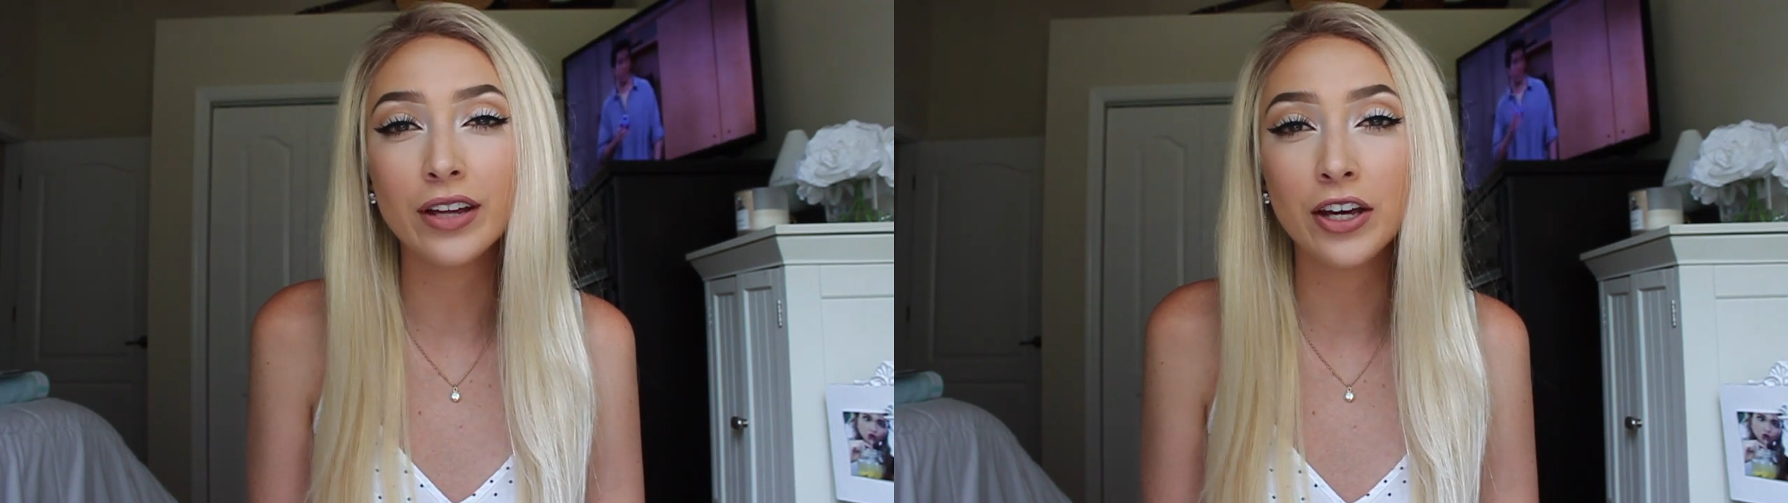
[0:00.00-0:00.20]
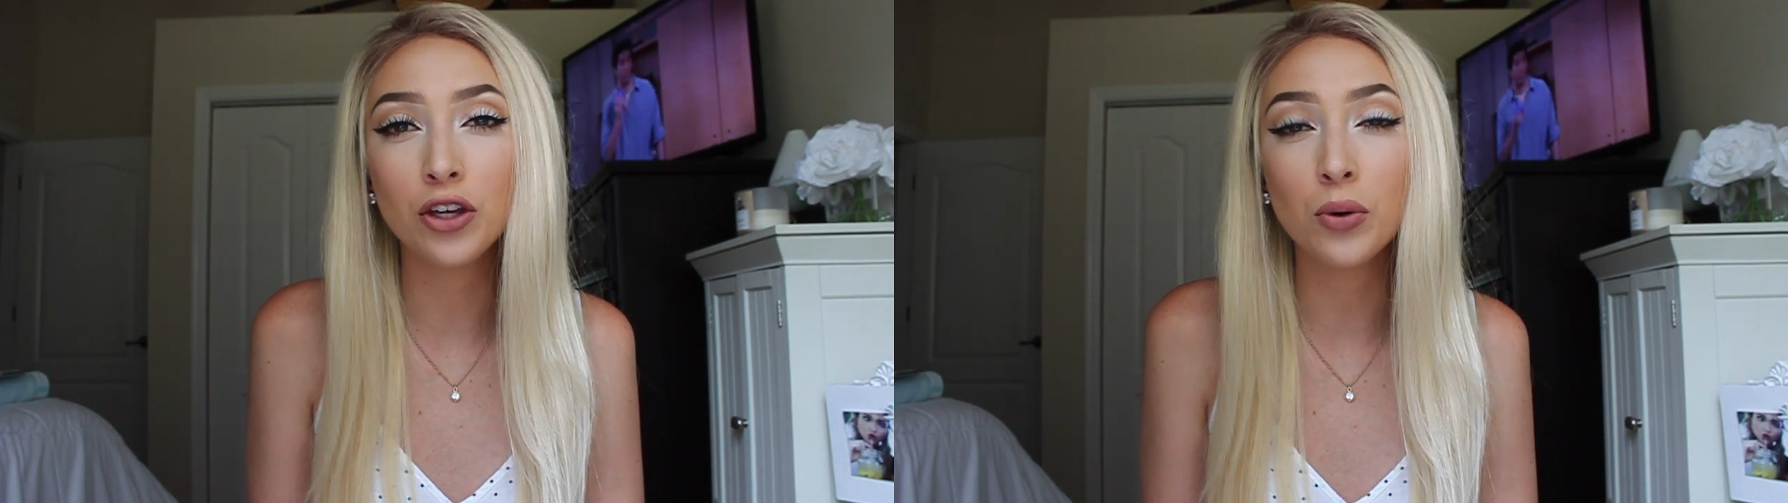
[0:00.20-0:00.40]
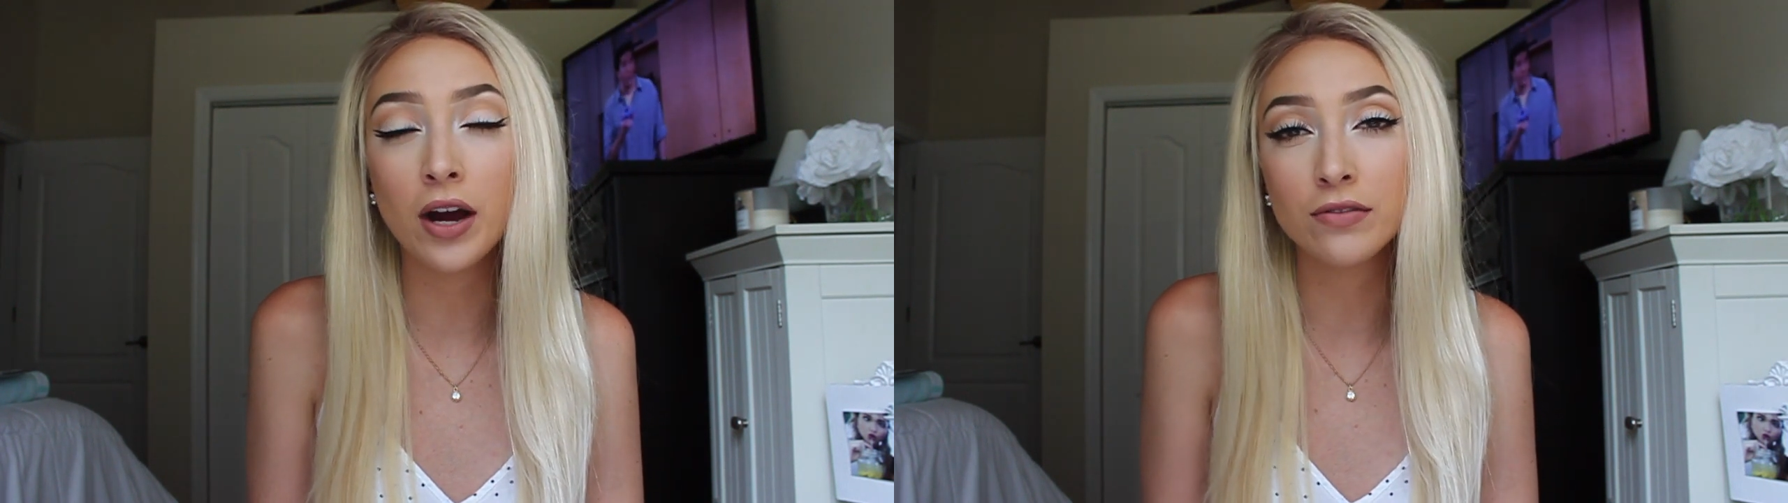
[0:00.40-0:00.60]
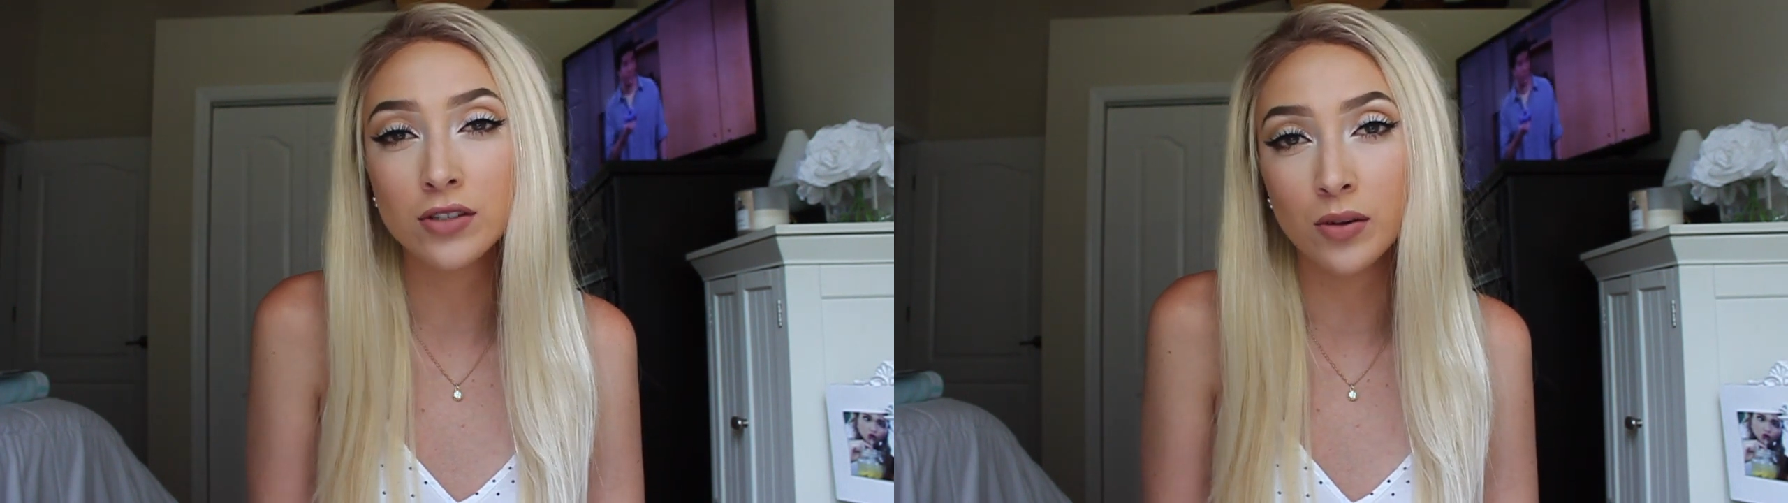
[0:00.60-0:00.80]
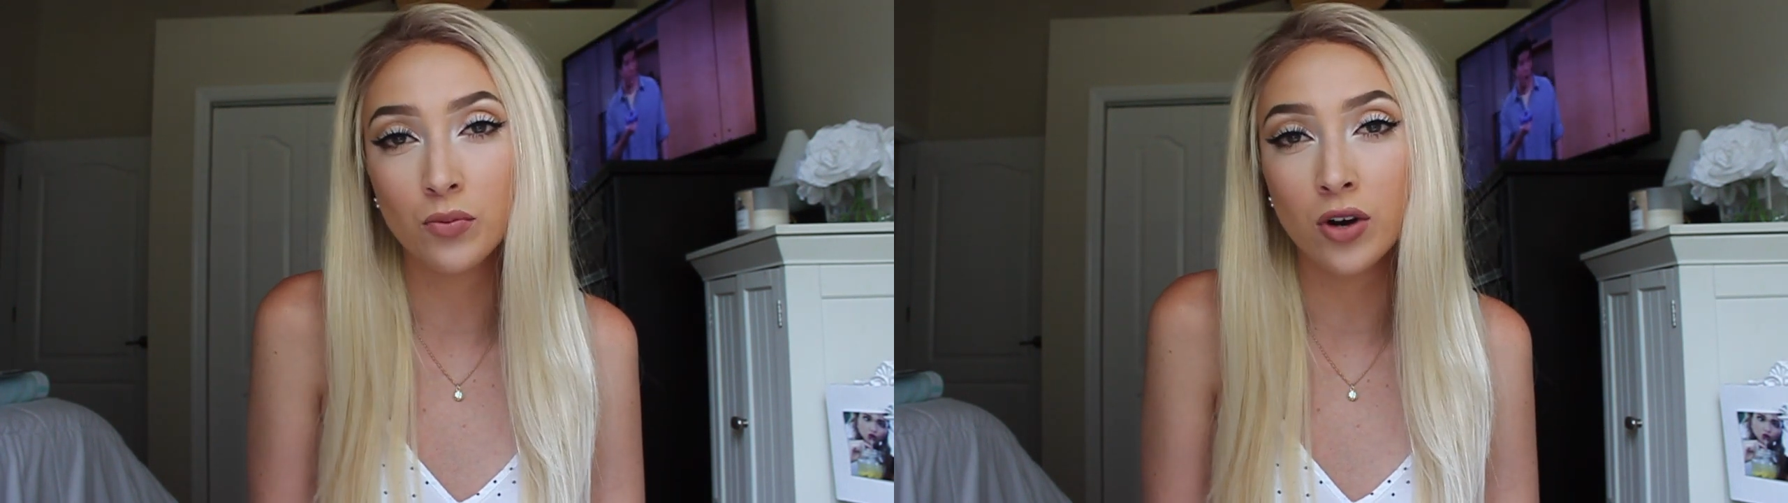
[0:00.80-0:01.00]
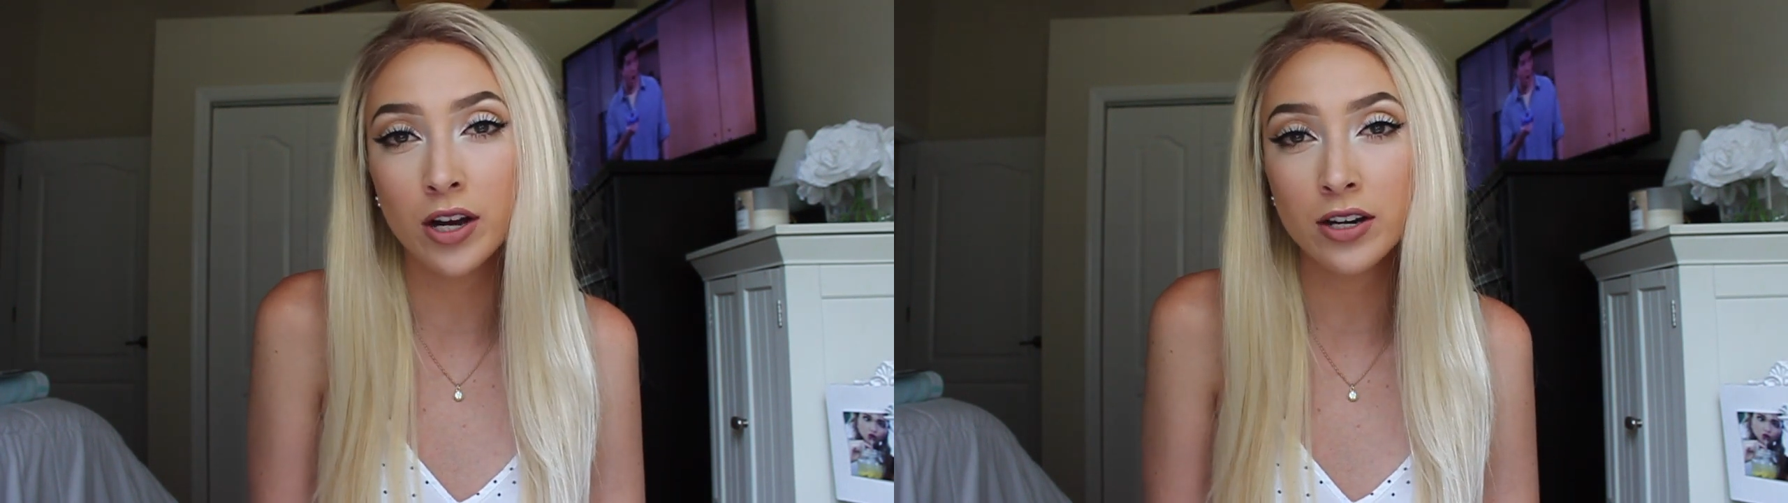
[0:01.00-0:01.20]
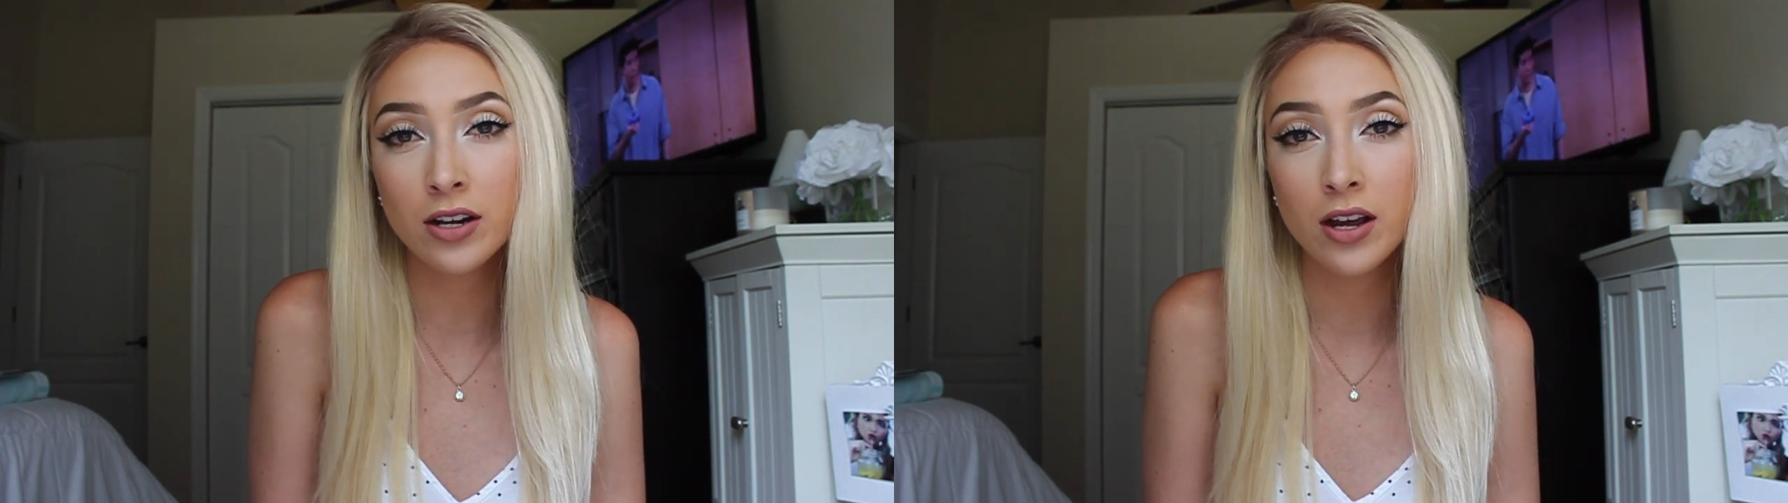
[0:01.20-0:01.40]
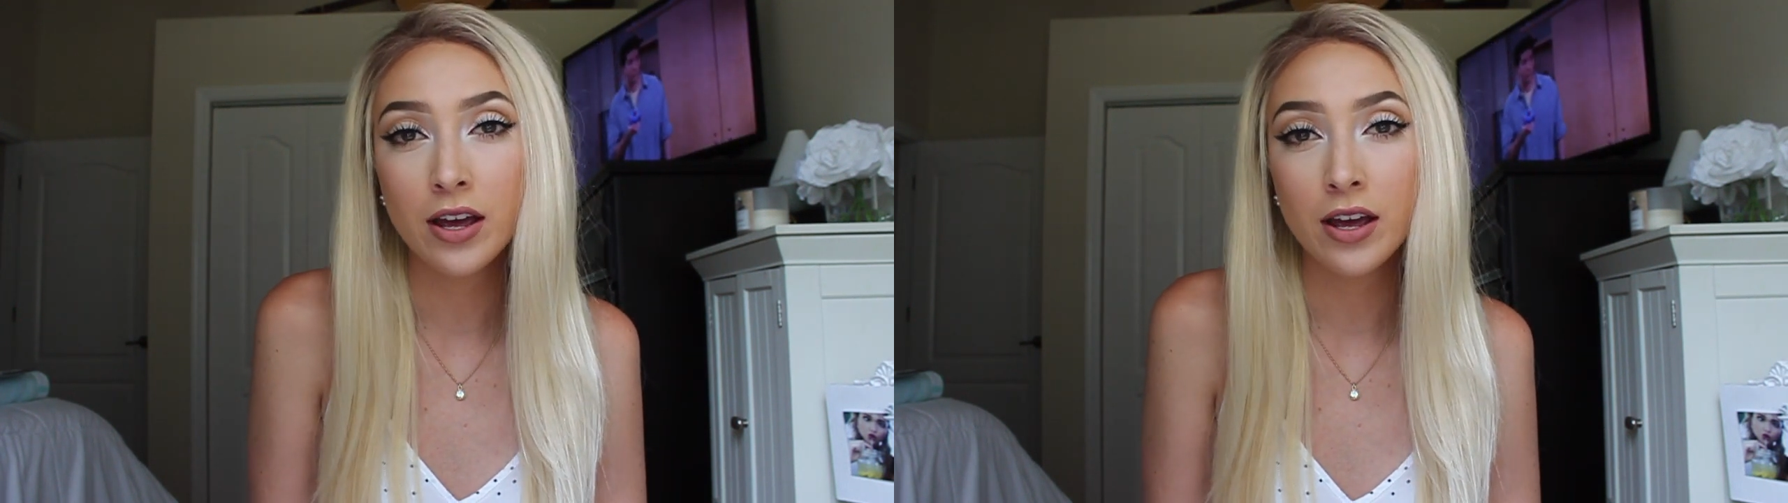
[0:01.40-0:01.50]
like you have someone